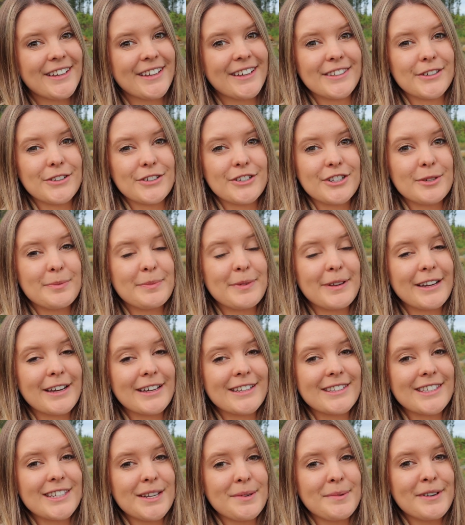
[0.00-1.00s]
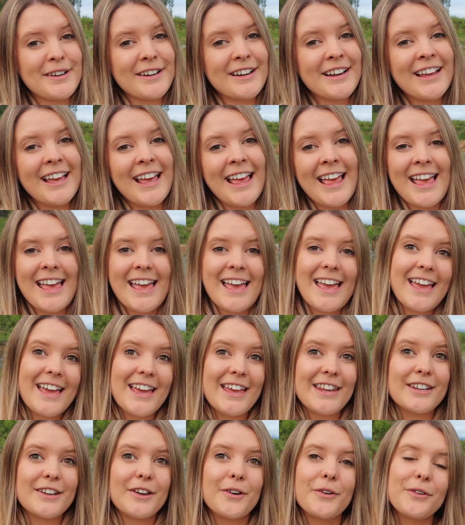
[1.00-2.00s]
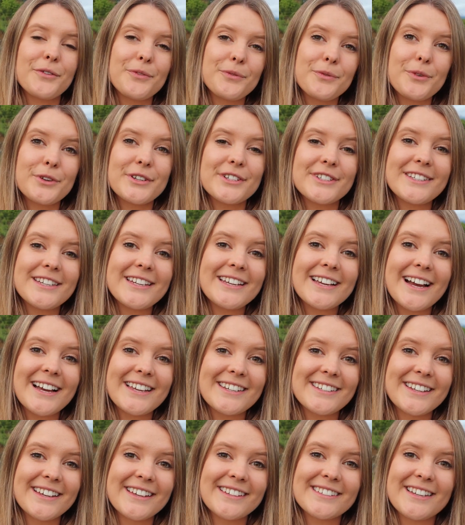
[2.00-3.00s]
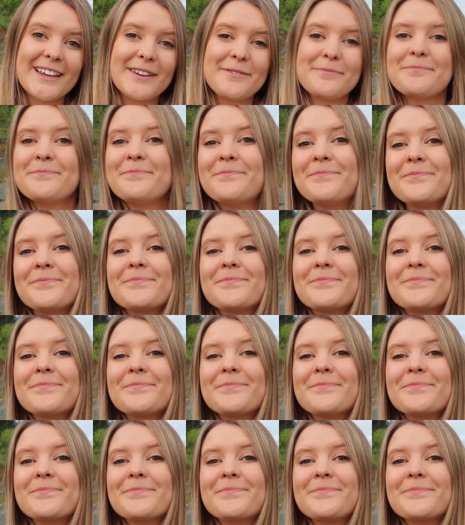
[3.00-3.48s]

So it should be a good summer, and we'll see you guys next time.